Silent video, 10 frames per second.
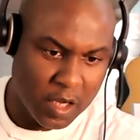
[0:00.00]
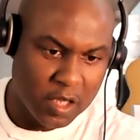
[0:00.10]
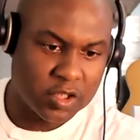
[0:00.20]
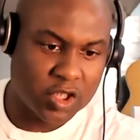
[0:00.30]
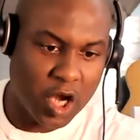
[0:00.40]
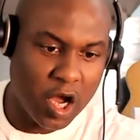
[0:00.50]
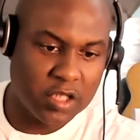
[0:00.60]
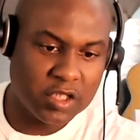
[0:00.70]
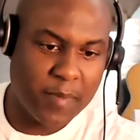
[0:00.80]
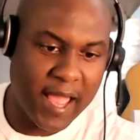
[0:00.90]
John's
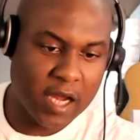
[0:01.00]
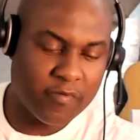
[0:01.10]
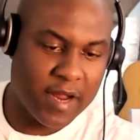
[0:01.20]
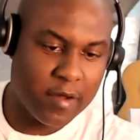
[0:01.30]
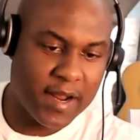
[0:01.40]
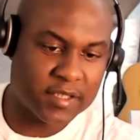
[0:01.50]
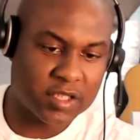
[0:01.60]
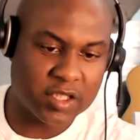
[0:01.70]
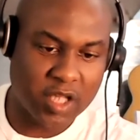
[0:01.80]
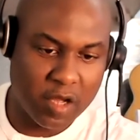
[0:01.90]
background as a
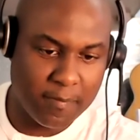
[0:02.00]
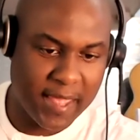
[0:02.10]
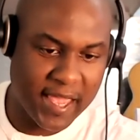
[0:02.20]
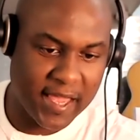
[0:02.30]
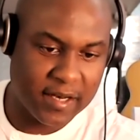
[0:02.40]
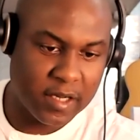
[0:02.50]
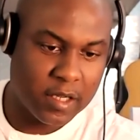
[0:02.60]
stuntman,